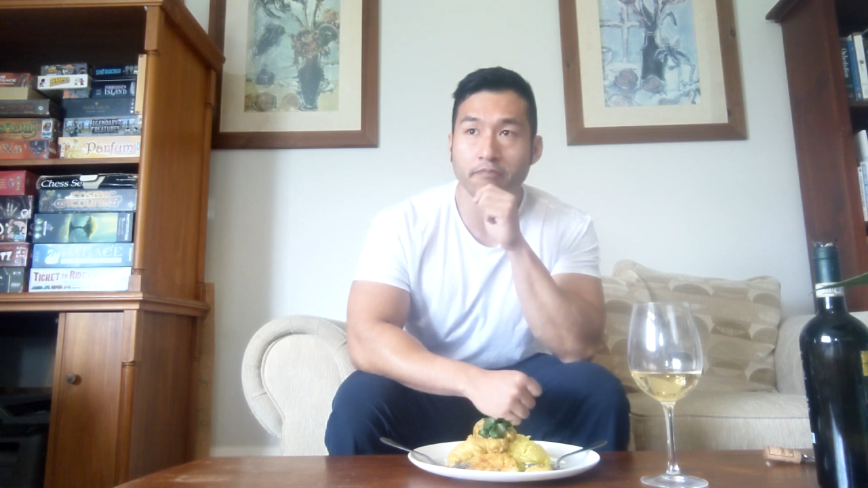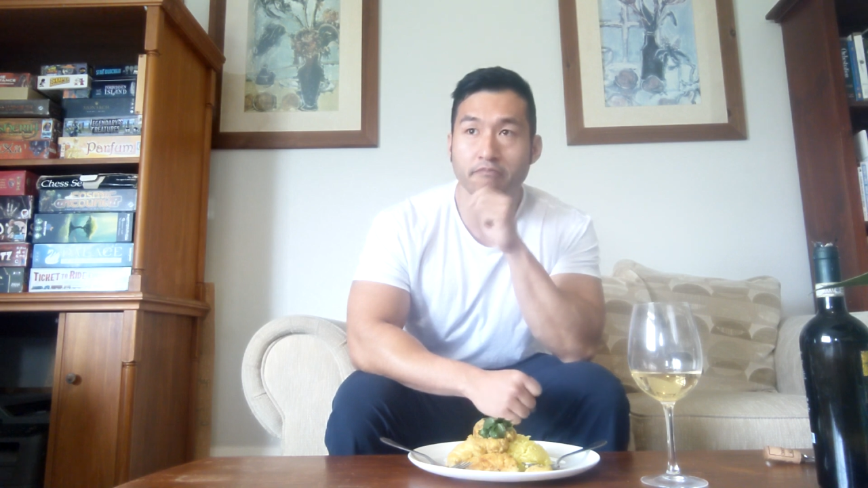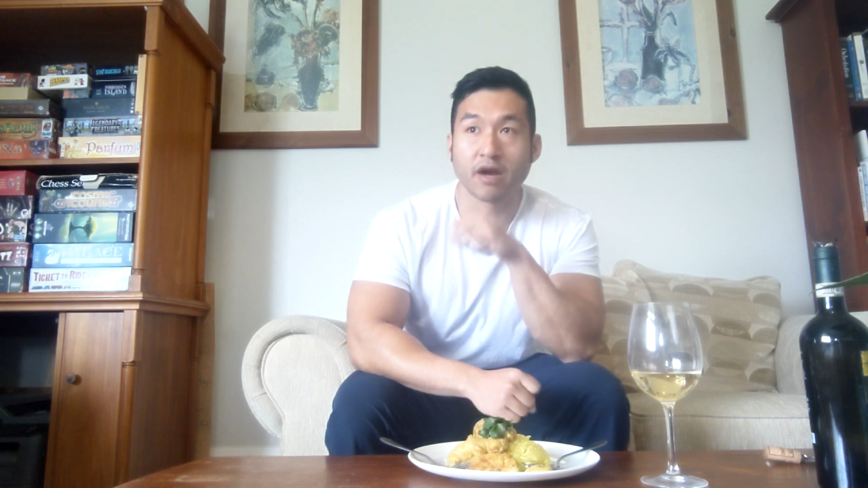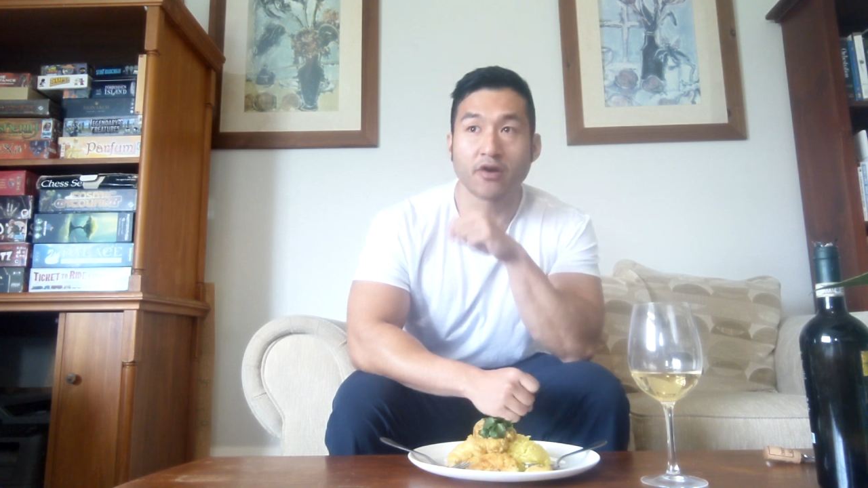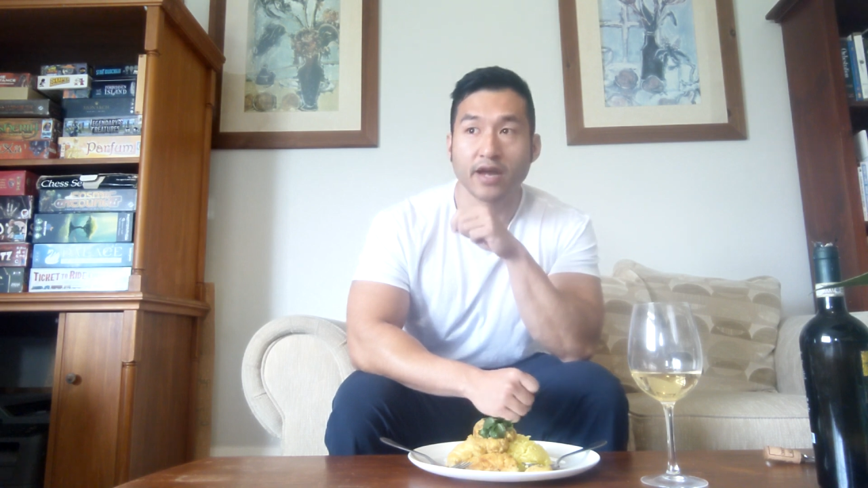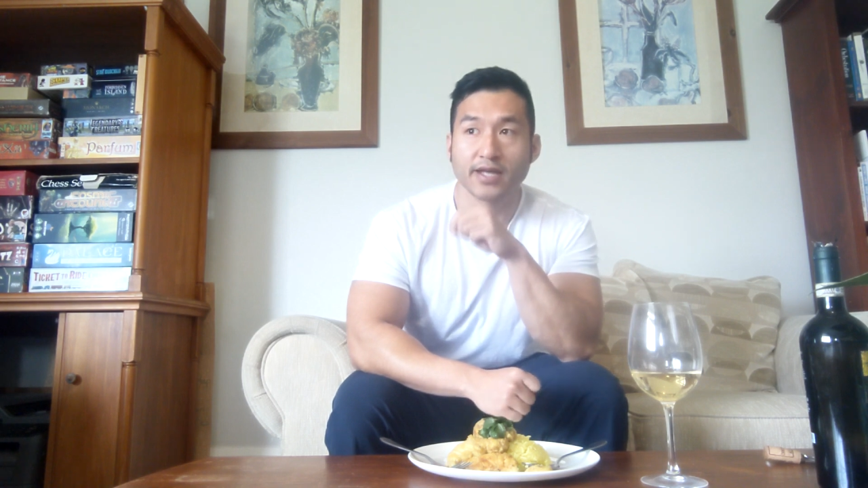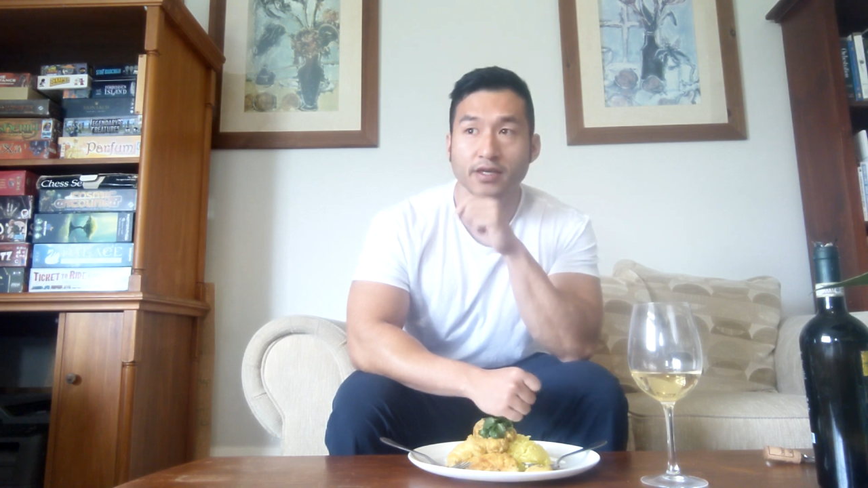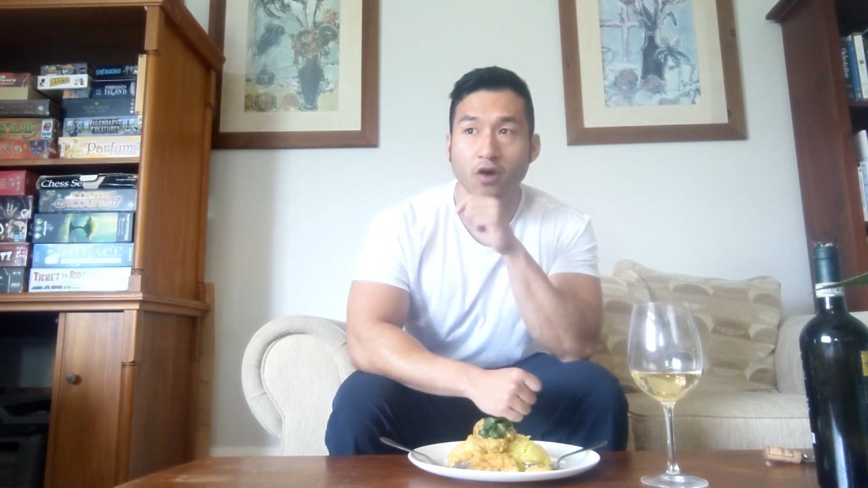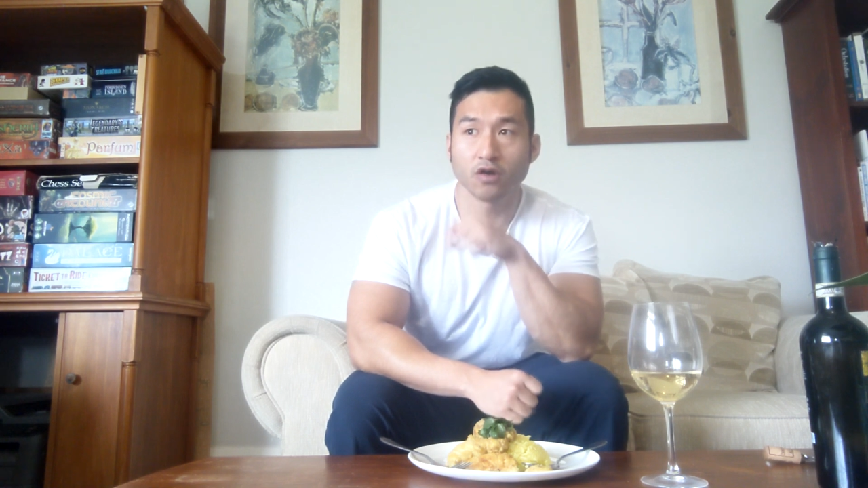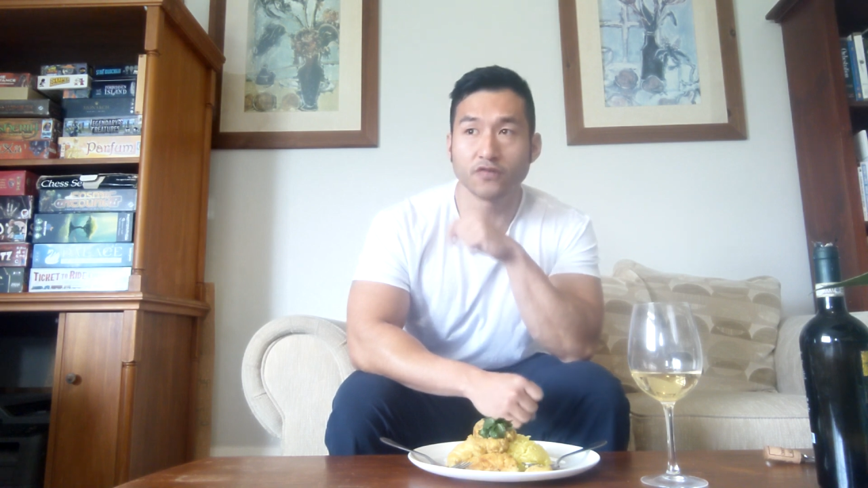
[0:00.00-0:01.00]

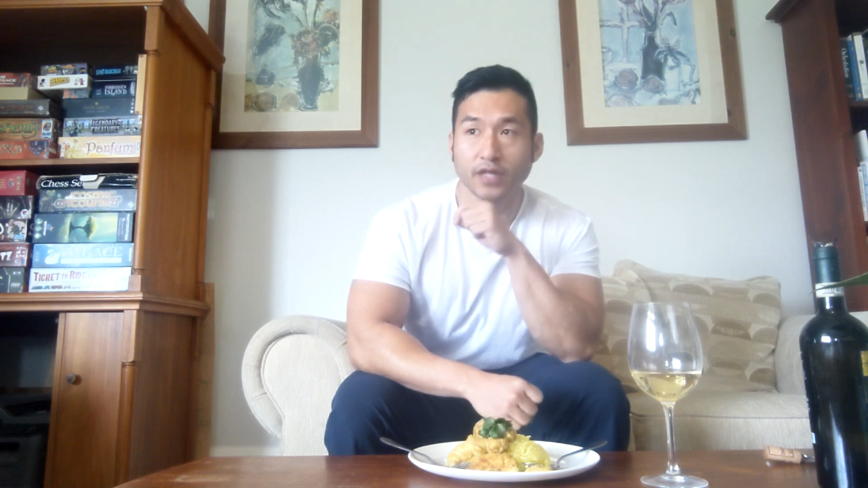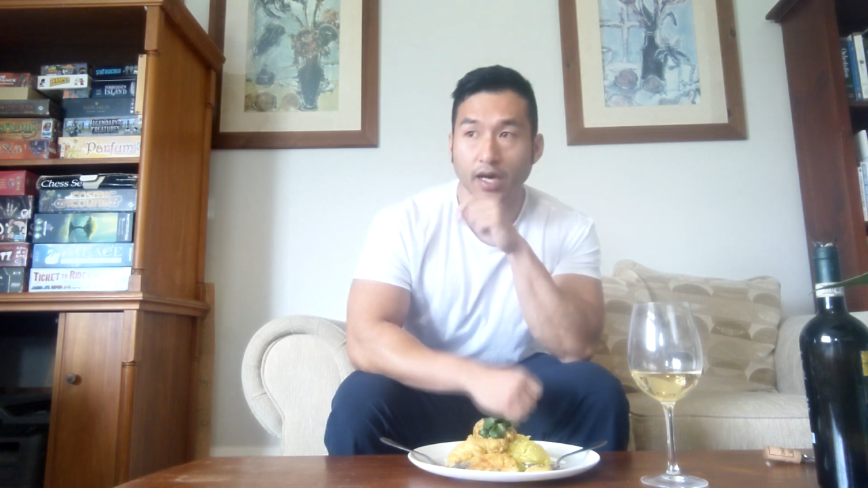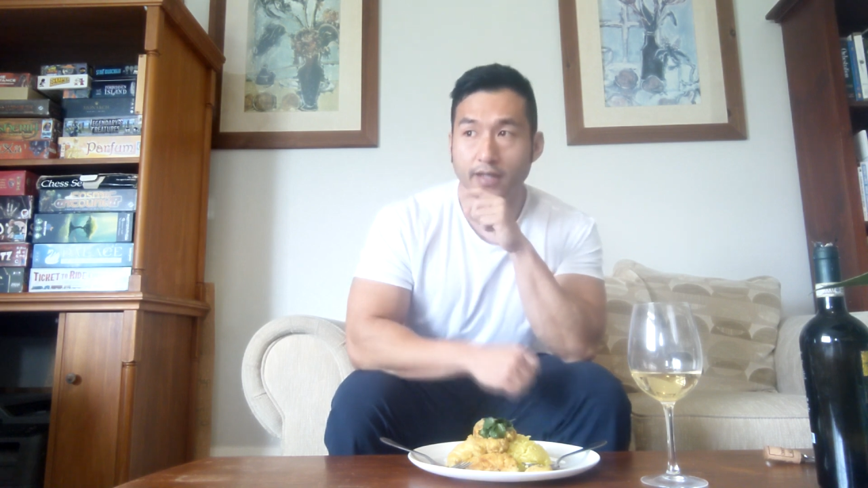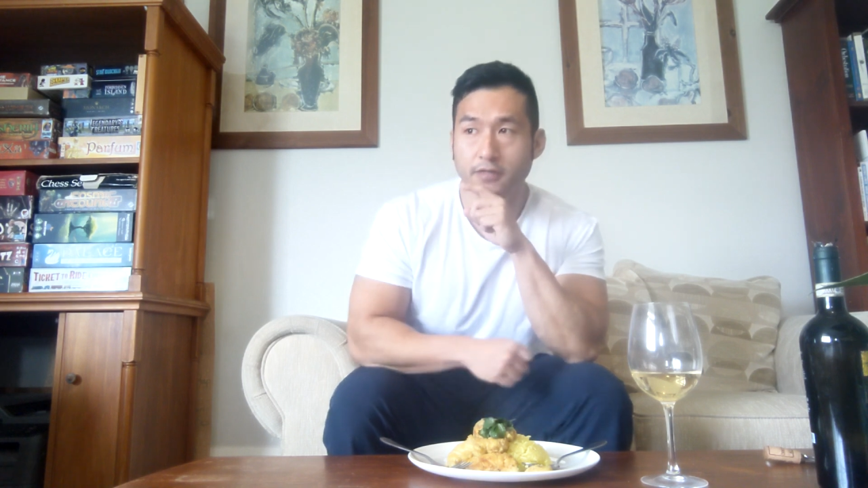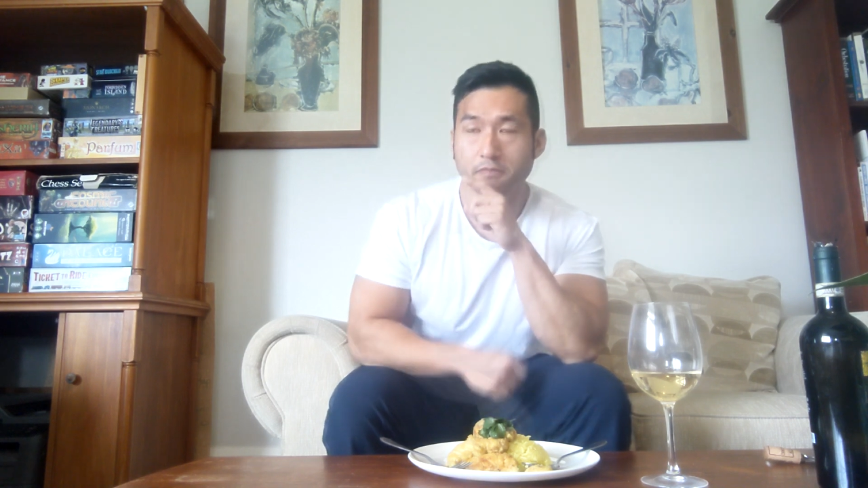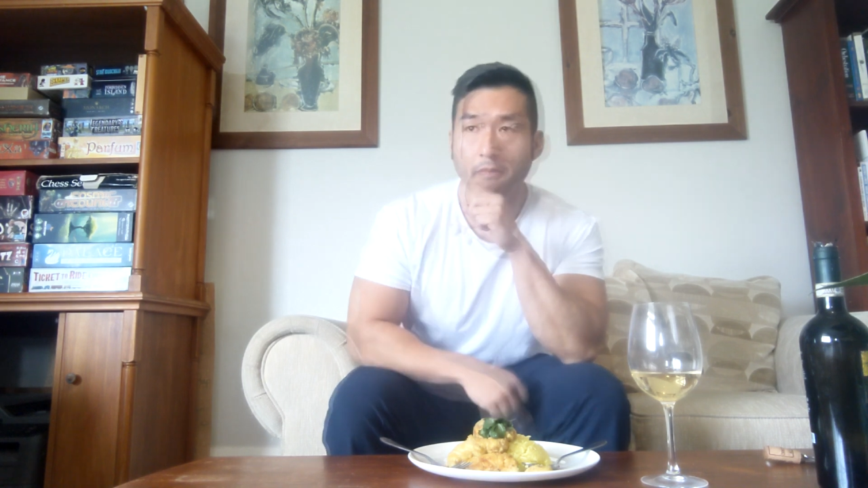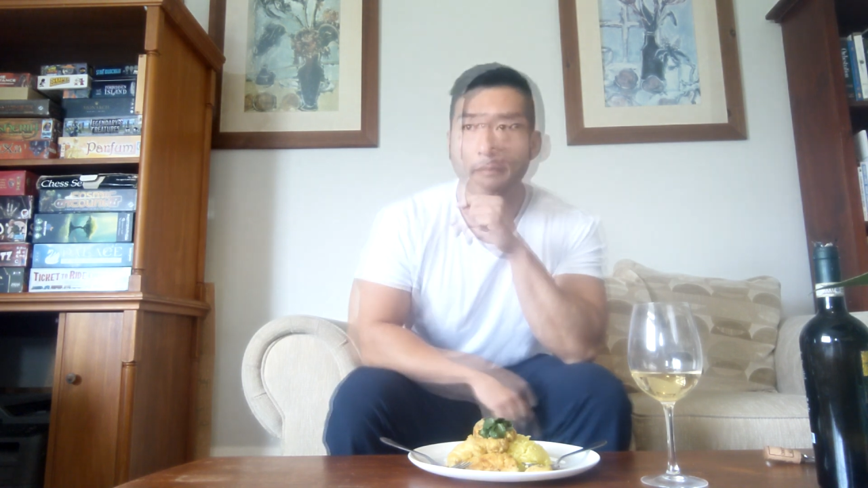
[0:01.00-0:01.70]
marinating overnight,